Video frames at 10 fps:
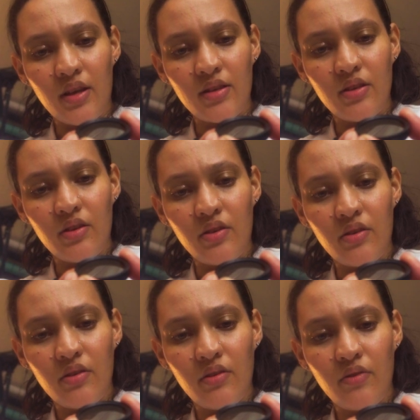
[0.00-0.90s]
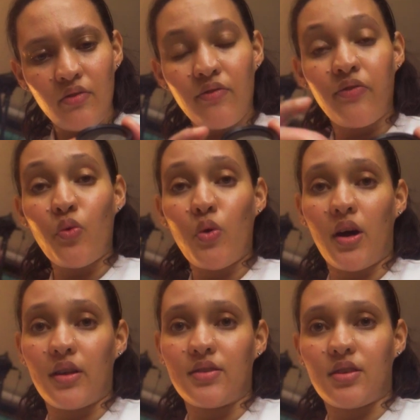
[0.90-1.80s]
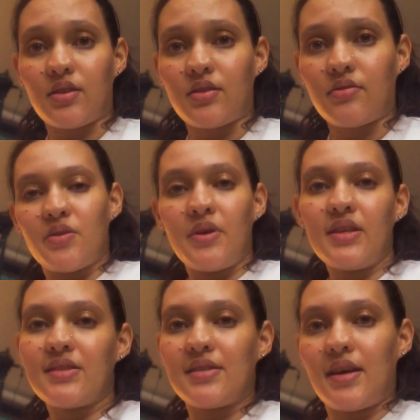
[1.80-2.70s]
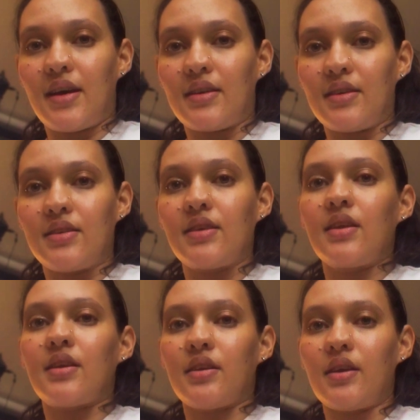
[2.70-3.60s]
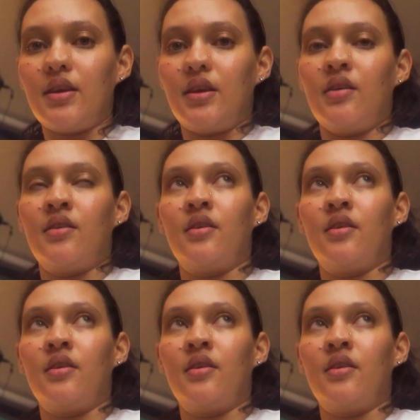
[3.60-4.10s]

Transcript: ND 400, which means that it can really